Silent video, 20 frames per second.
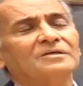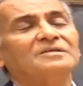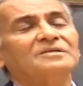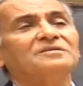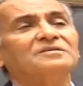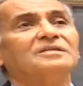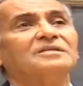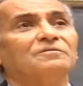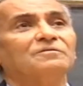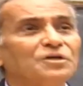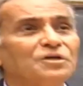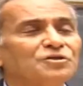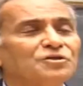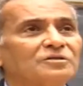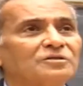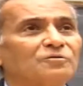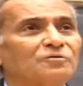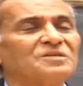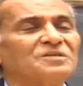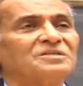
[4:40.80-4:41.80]
this
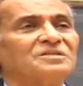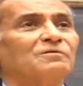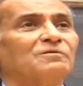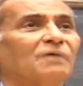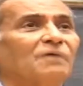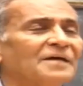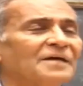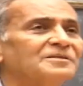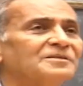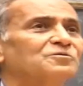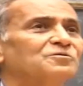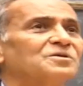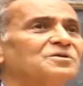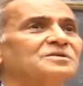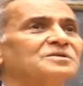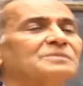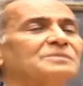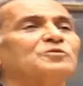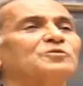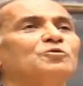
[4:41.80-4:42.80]
division or this divisive
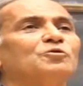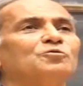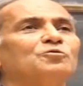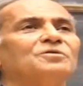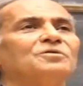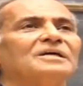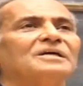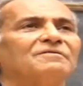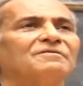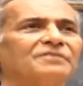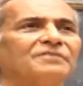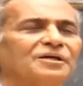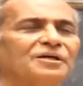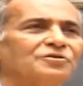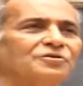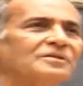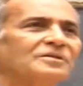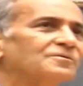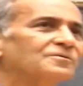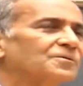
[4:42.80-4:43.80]
system is going to create
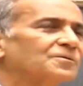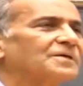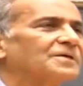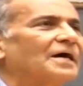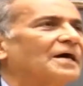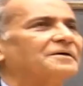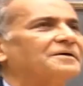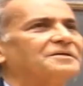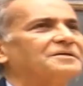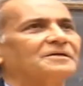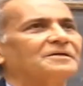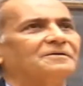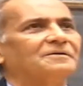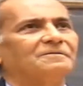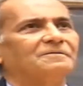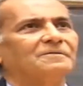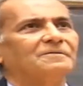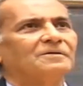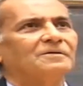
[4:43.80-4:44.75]
friction in society.